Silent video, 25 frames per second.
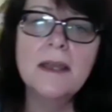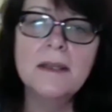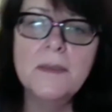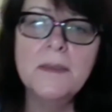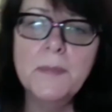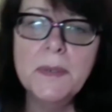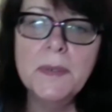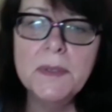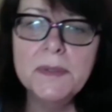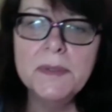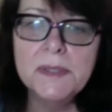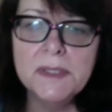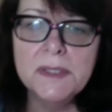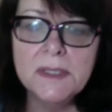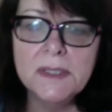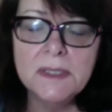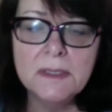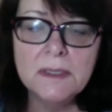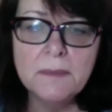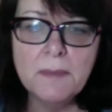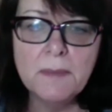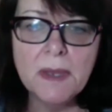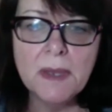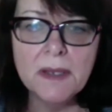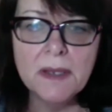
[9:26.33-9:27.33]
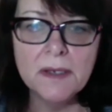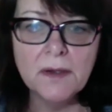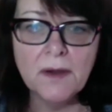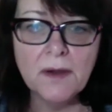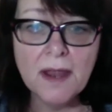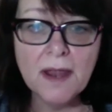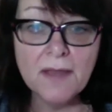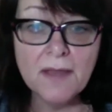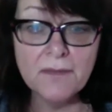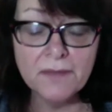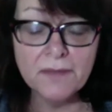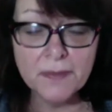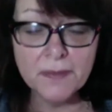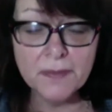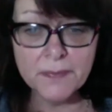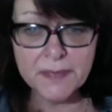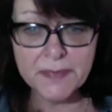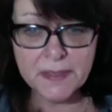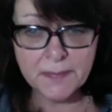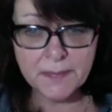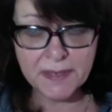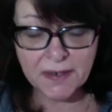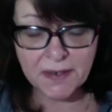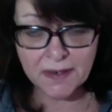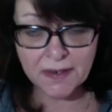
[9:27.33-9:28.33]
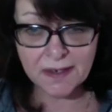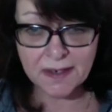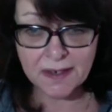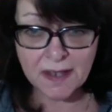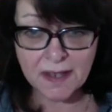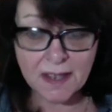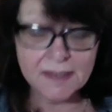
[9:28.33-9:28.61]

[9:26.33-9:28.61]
I posted a monograph from the American